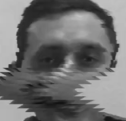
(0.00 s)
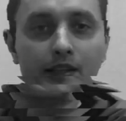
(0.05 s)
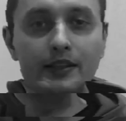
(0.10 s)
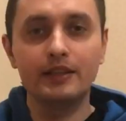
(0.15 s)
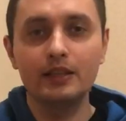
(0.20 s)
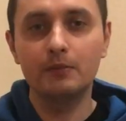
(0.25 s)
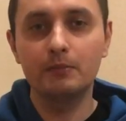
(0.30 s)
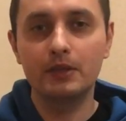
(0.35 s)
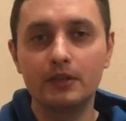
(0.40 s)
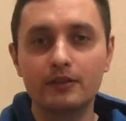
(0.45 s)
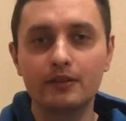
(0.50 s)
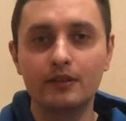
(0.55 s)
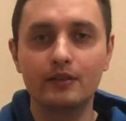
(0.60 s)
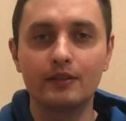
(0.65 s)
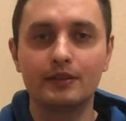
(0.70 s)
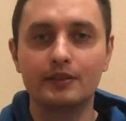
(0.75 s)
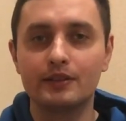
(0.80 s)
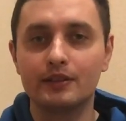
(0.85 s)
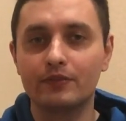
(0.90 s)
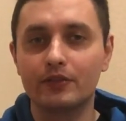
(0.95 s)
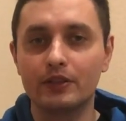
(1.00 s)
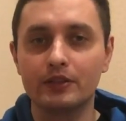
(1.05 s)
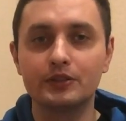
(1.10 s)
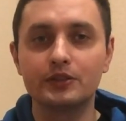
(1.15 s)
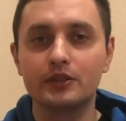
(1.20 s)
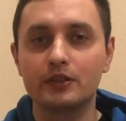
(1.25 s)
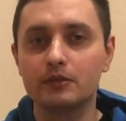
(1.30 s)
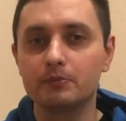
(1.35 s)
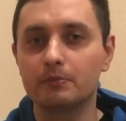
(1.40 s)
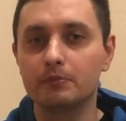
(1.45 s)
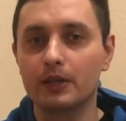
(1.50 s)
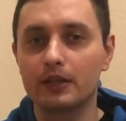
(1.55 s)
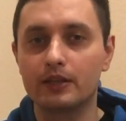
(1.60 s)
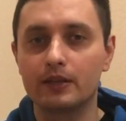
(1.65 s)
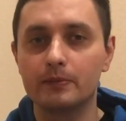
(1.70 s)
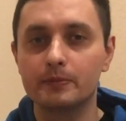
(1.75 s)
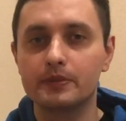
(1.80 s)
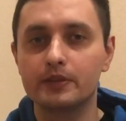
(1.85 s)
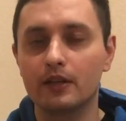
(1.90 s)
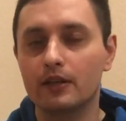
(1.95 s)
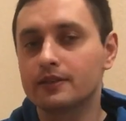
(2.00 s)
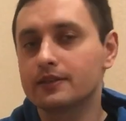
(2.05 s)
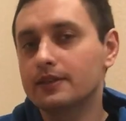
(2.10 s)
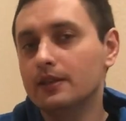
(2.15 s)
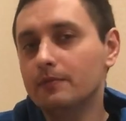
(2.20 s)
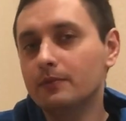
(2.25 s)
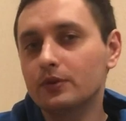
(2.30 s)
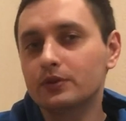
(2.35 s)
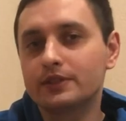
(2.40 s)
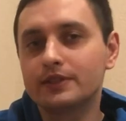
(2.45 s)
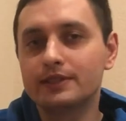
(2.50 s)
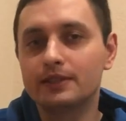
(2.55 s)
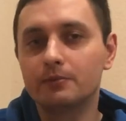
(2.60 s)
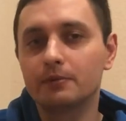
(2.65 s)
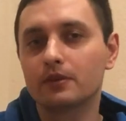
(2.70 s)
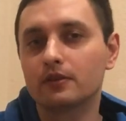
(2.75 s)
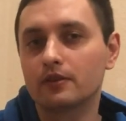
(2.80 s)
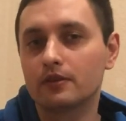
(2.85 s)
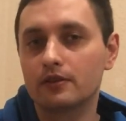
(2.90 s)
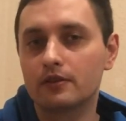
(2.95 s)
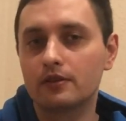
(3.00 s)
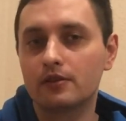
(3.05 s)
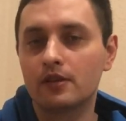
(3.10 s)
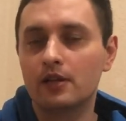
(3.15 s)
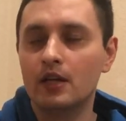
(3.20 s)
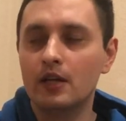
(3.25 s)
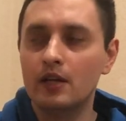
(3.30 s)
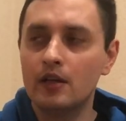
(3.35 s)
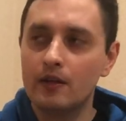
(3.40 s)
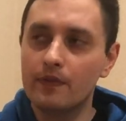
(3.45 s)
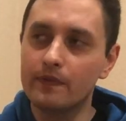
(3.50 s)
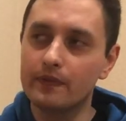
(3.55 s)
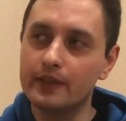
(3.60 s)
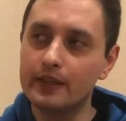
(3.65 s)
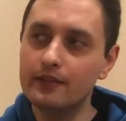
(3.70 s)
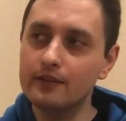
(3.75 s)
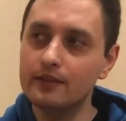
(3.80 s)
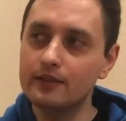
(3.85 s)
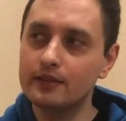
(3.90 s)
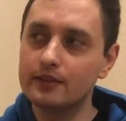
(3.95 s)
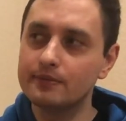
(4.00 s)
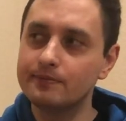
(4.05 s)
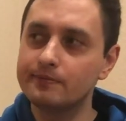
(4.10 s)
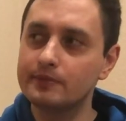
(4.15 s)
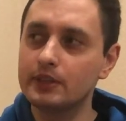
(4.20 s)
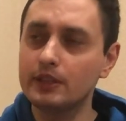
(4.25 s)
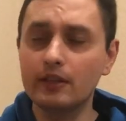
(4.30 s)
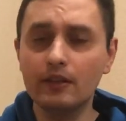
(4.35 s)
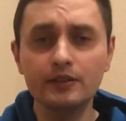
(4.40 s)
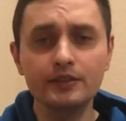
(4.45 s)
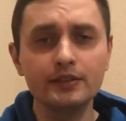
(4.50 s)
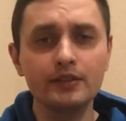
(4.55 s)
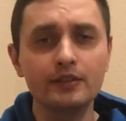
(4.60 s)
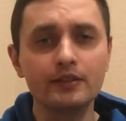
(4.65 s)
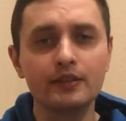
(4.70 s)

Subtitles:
Incremental and differential backups are somewhat similar. They're like young